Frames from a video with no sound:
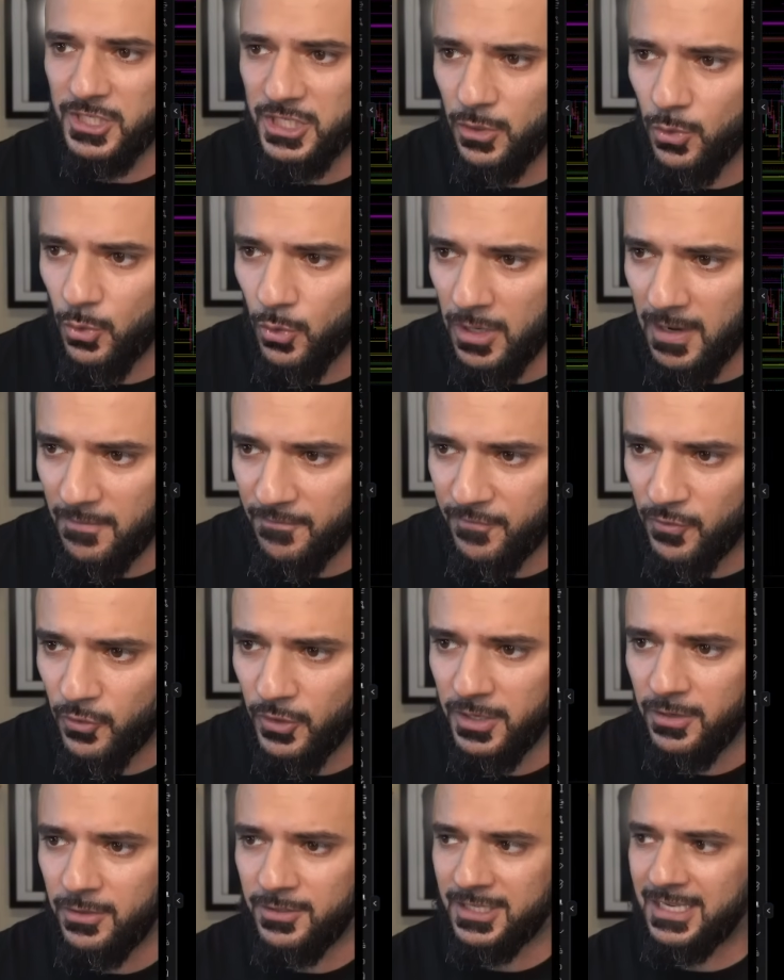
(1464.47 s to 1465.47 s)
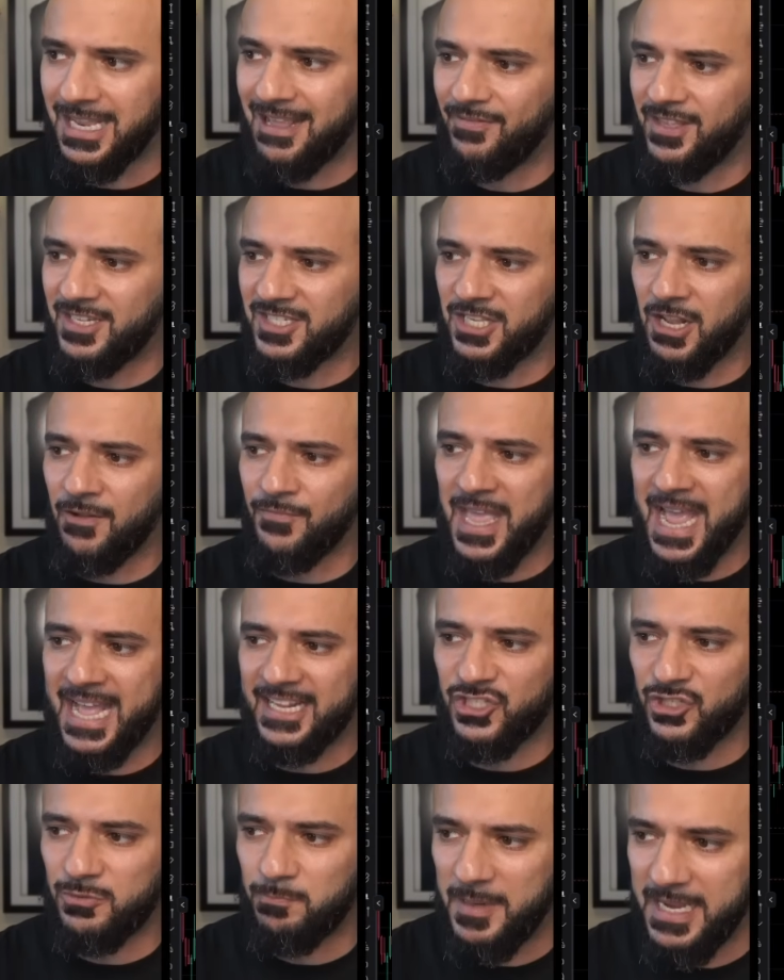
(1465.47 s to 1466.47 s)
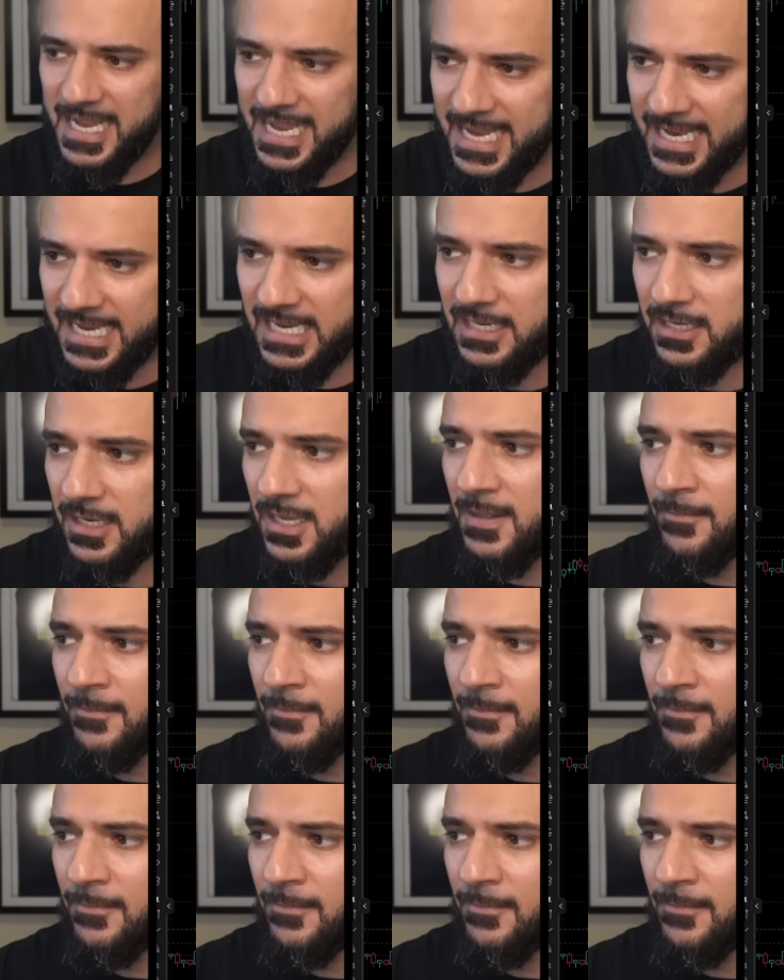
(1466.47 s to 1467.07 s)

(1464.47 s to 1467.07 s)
it all up for you and get this done at speed.